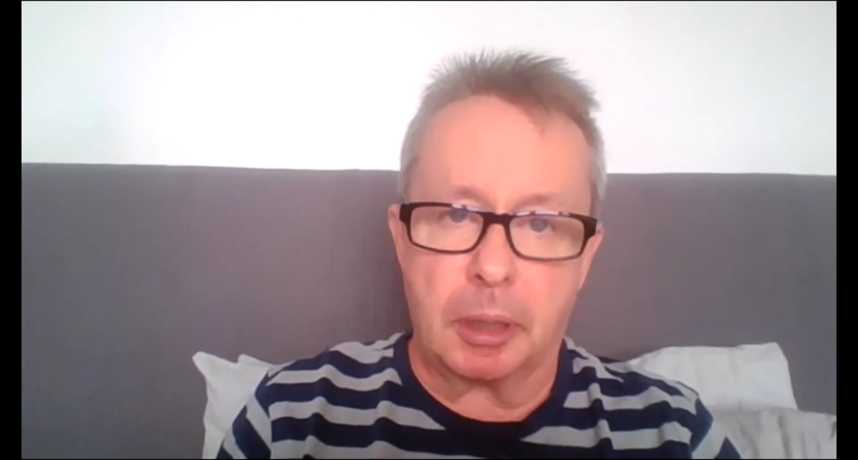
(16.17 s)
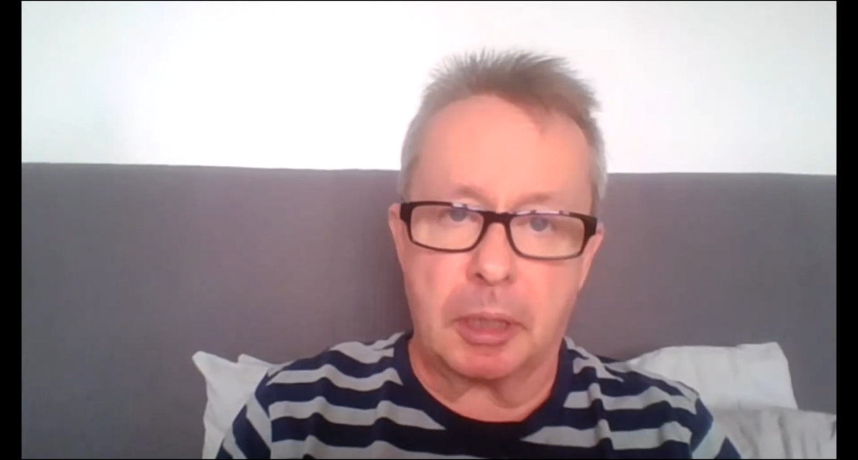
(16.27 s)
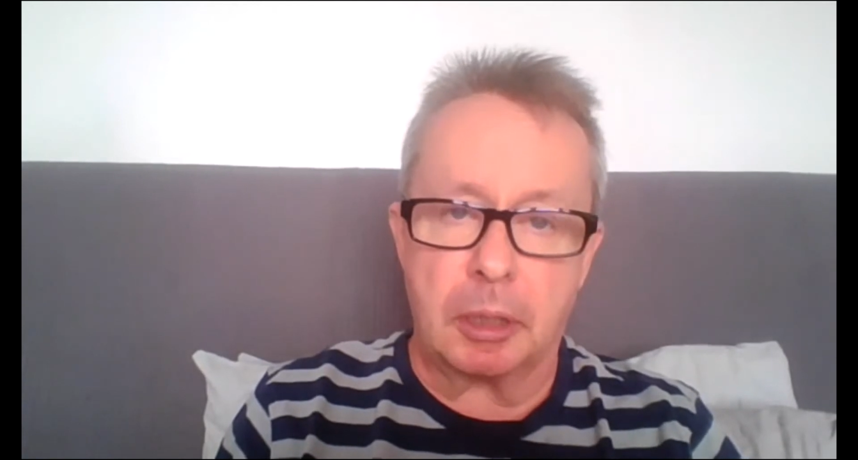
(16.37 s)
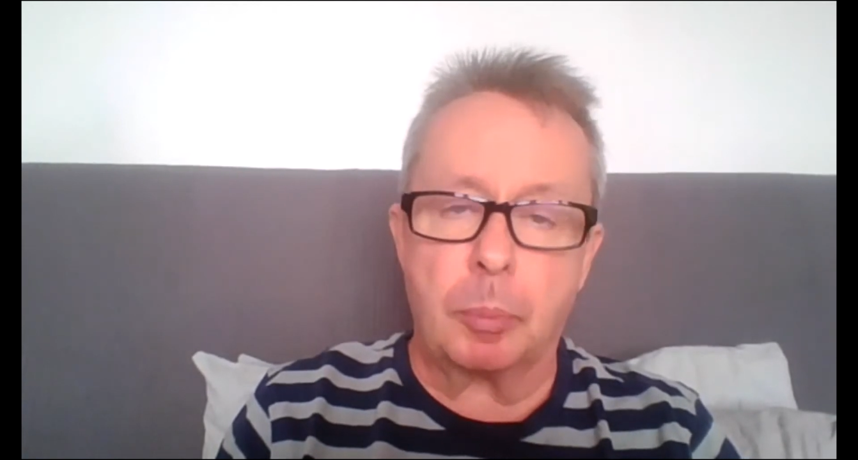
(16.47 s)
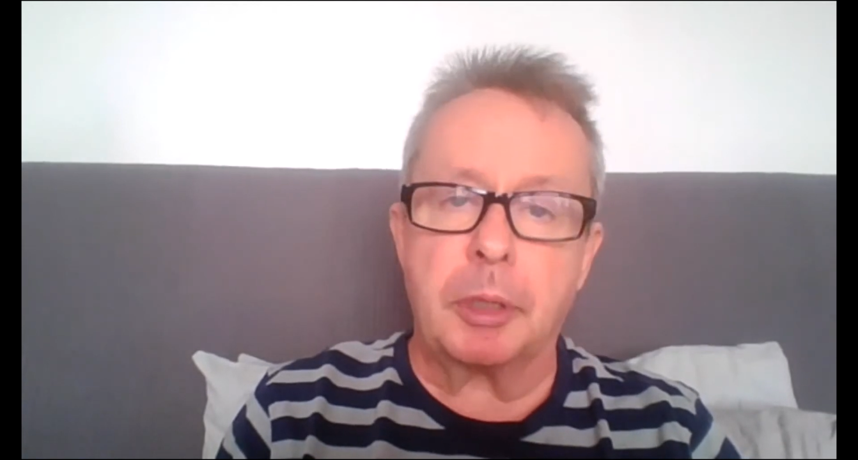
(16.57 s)

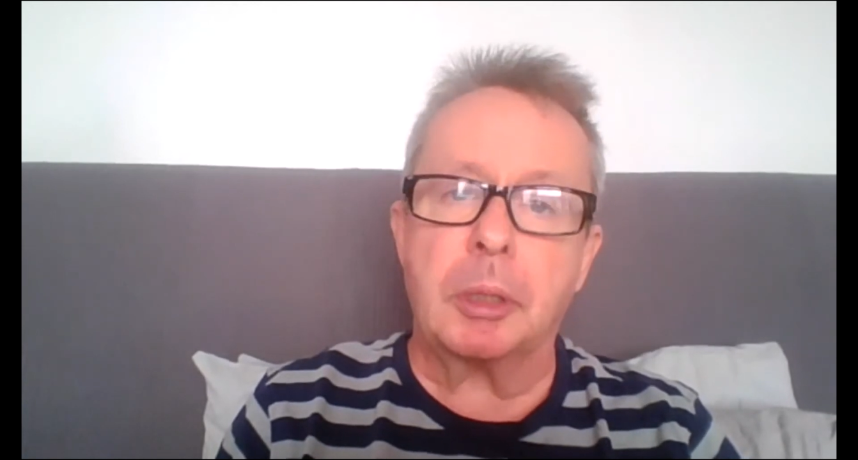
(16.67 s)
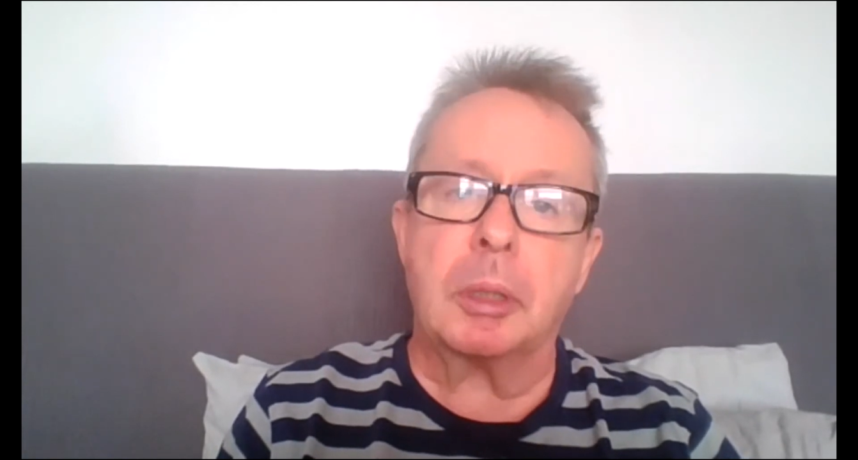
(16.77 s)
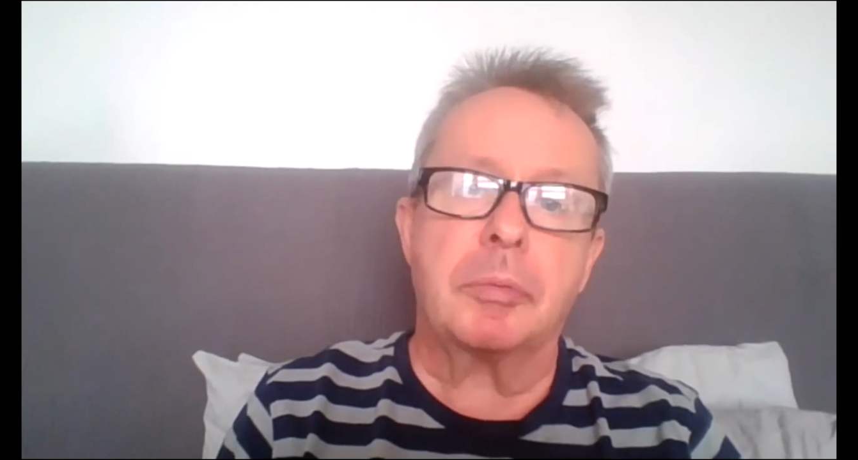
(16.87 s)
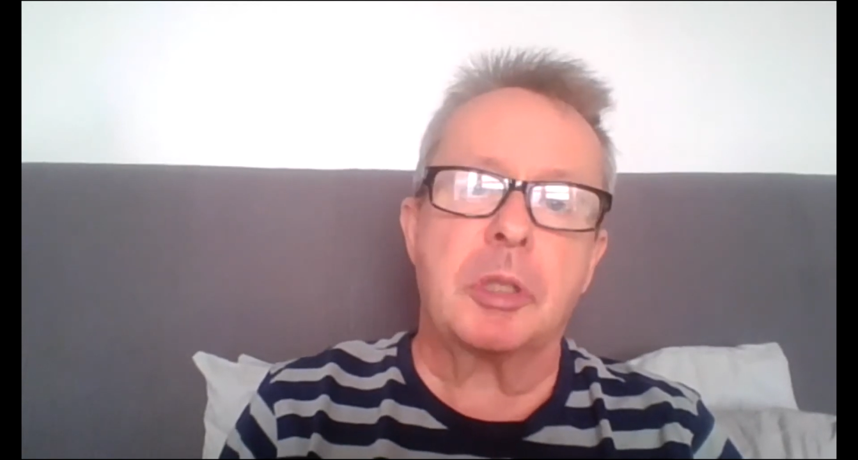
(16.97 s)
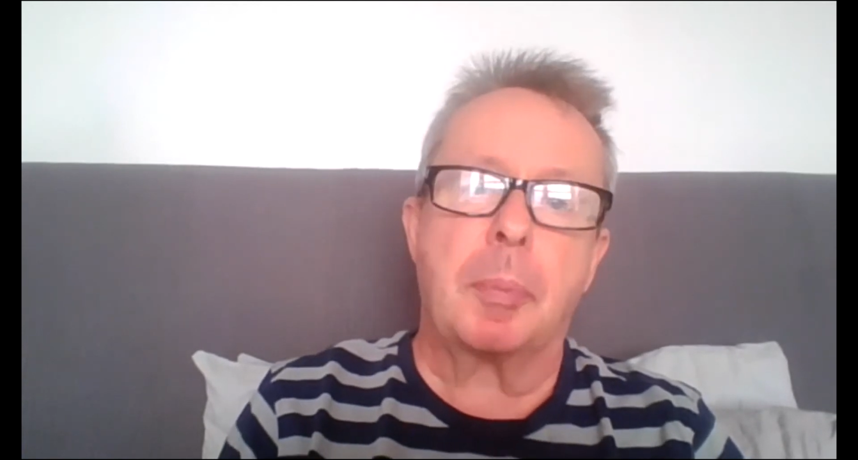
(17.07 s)
like a little bit
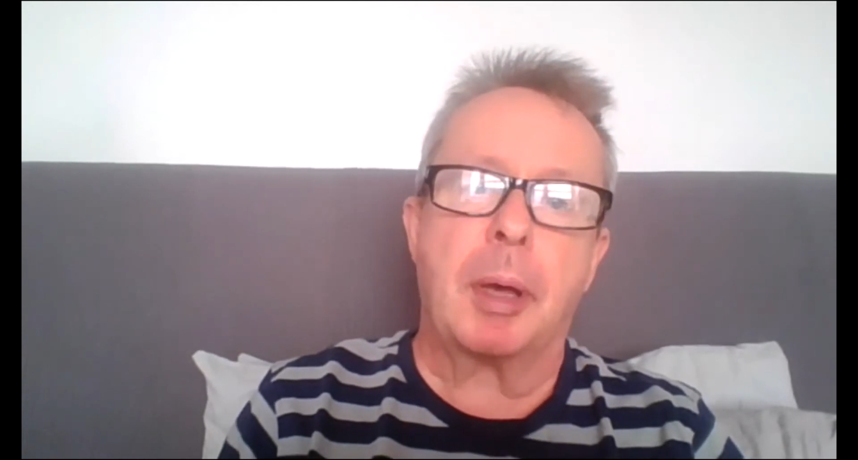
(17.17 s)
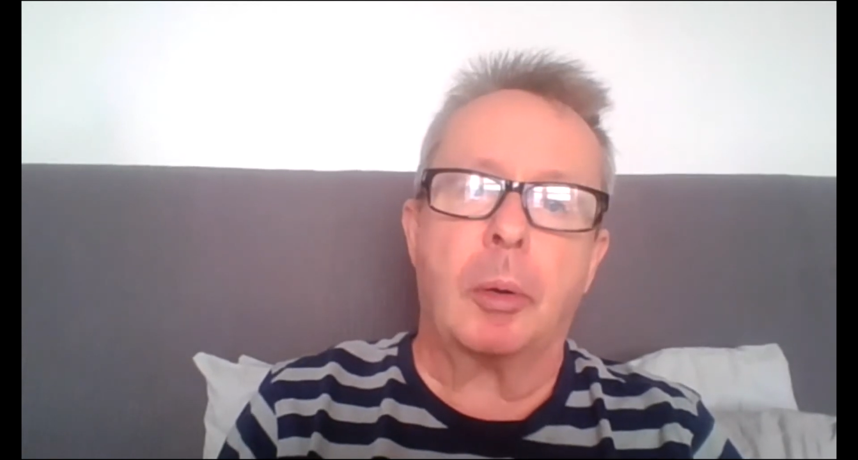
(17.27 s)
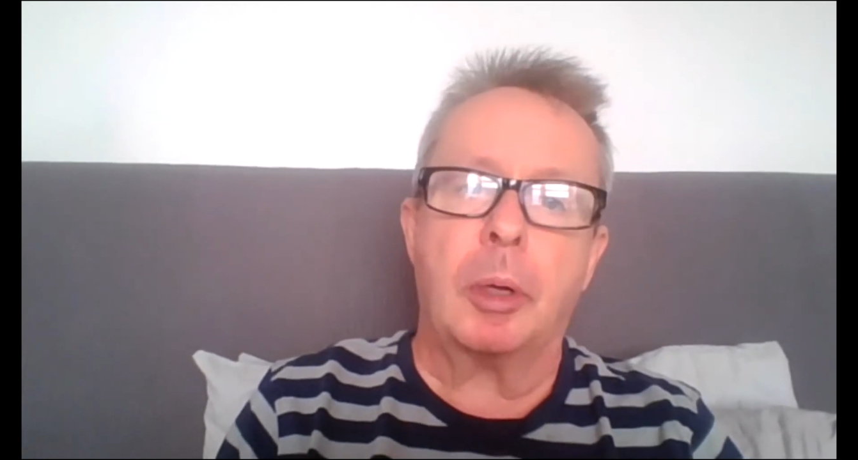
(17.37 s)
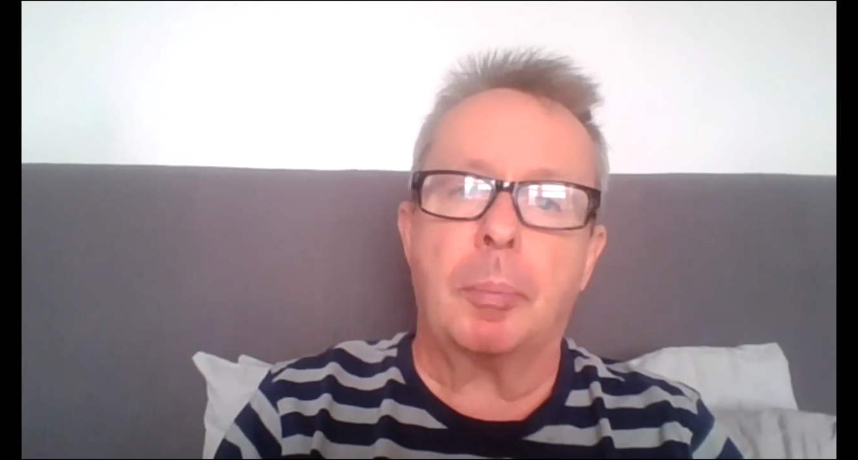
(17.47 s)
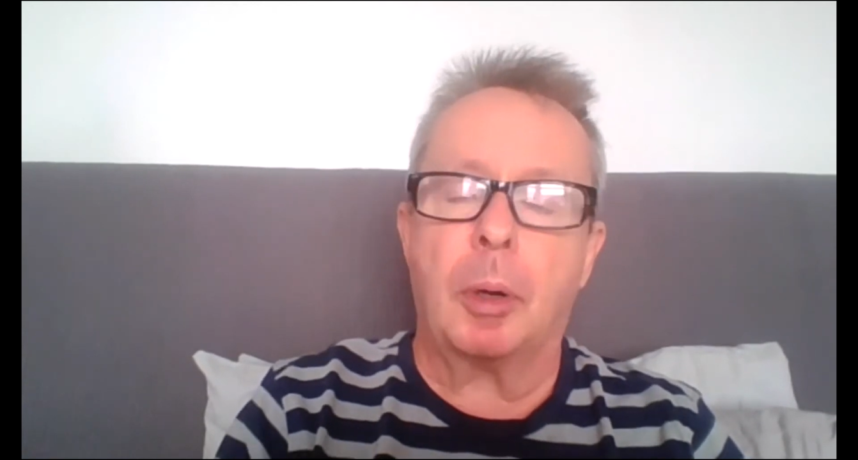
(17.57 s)
nervous
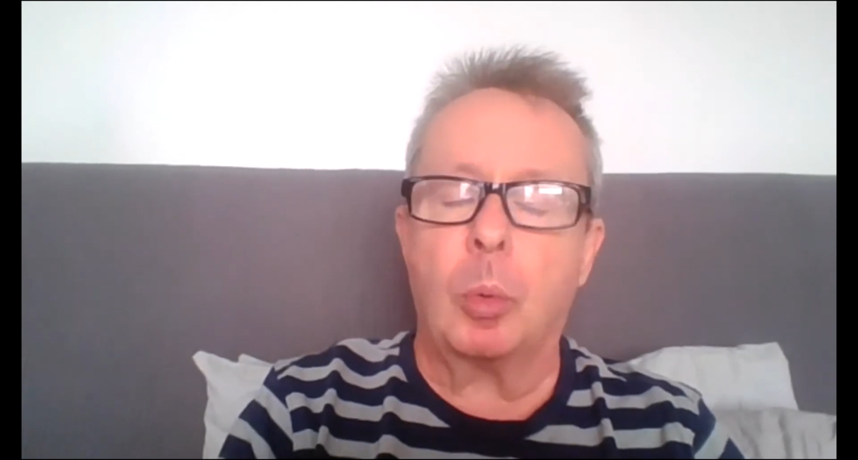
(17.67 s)
about it.